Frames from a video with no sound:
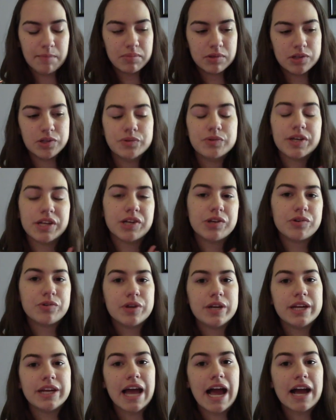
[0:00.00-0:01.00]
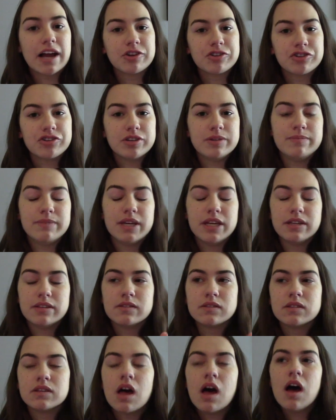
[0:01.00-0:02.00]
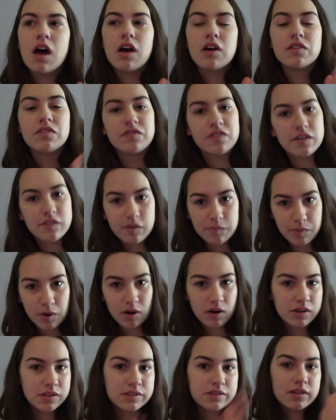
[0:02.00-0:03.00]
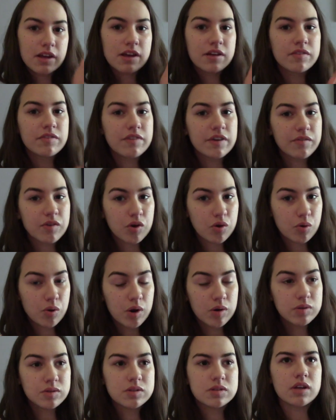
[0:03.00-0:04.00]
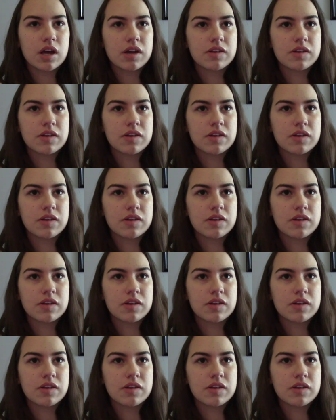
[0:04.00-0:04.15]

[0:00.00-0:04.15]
Blue and green actually means favorite parts and favorite quotes.